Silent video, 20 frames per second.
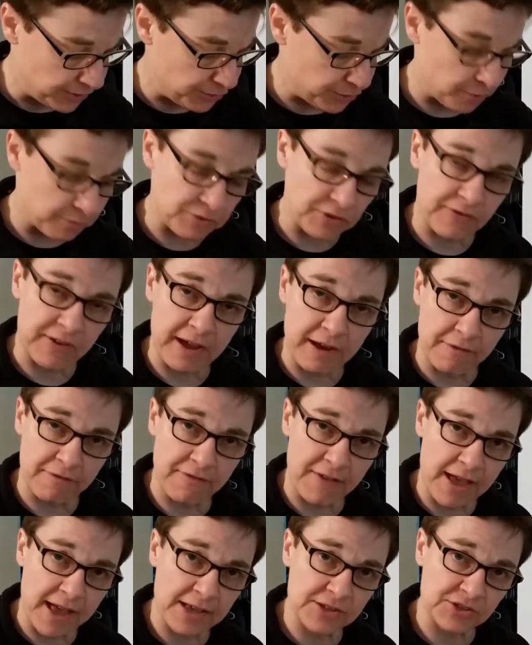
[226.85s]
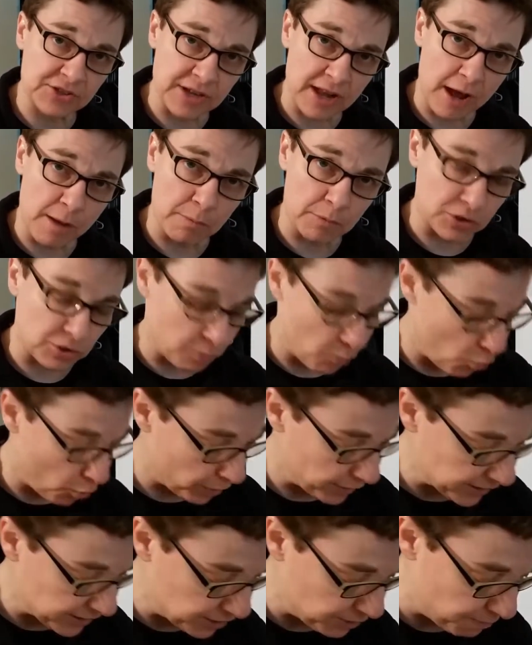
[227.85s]
in terms of how fast and how much
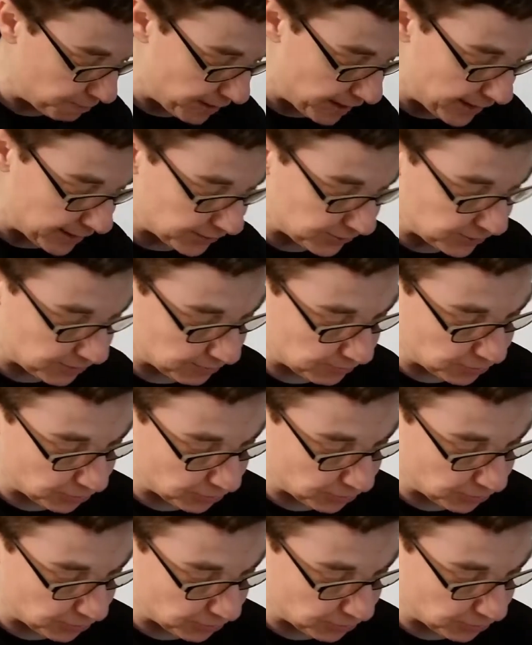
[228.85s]
more it expands.